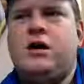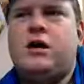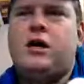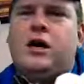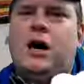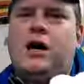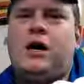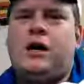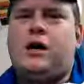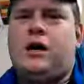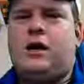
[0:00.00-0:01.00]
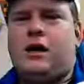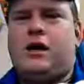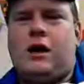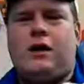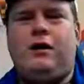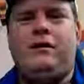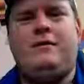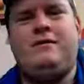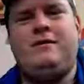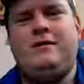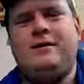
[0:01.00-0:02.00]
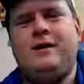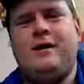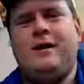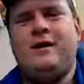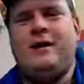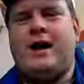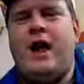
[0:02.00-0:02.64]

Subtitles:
Kick, kick, kick, kick, kick. Like,